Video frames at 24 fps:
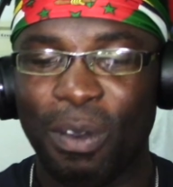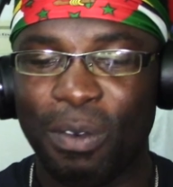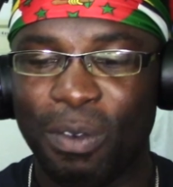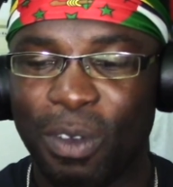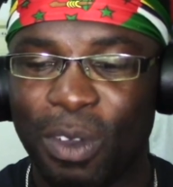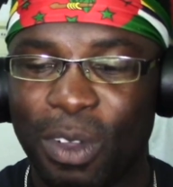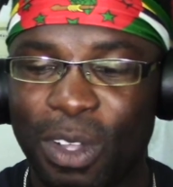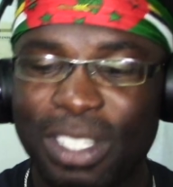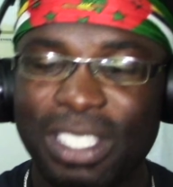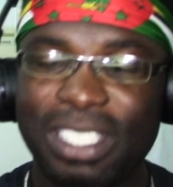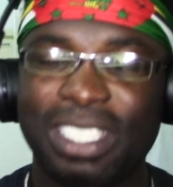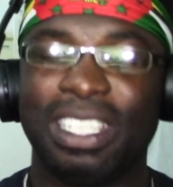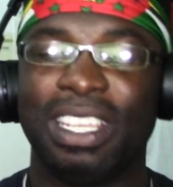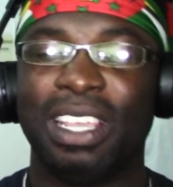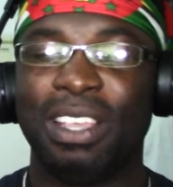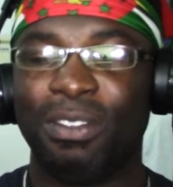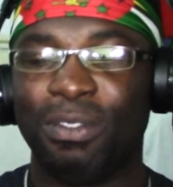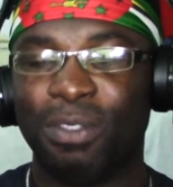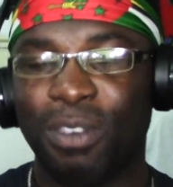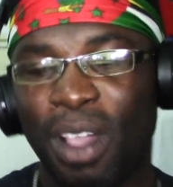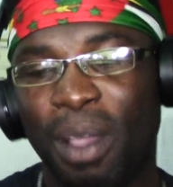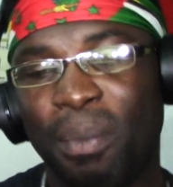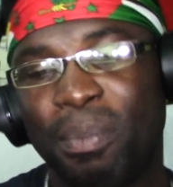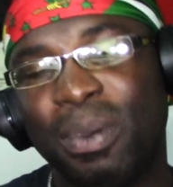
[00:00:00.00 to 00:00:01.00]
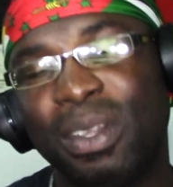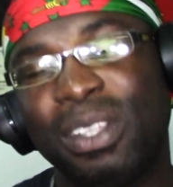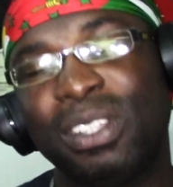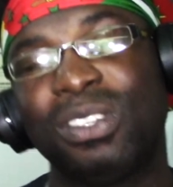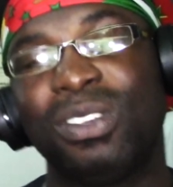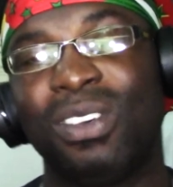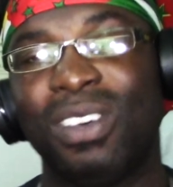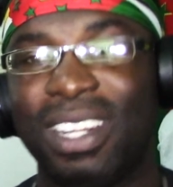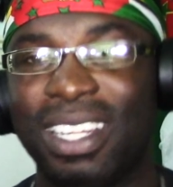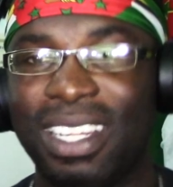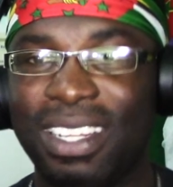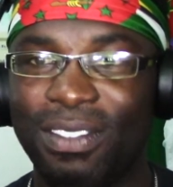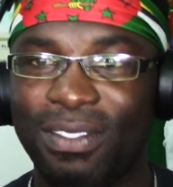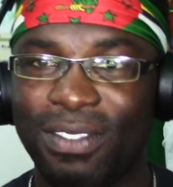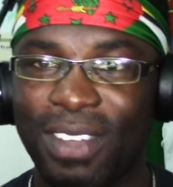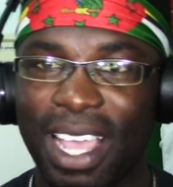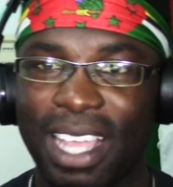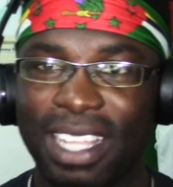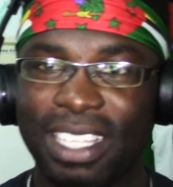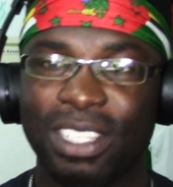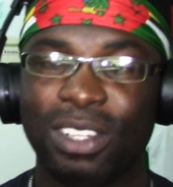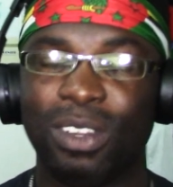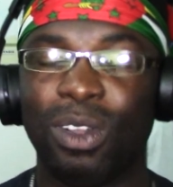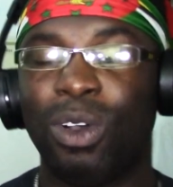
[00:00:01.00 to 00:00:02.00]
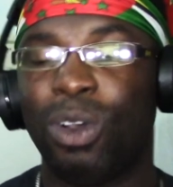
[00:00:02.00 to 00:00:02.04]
Of course, if rappers got invited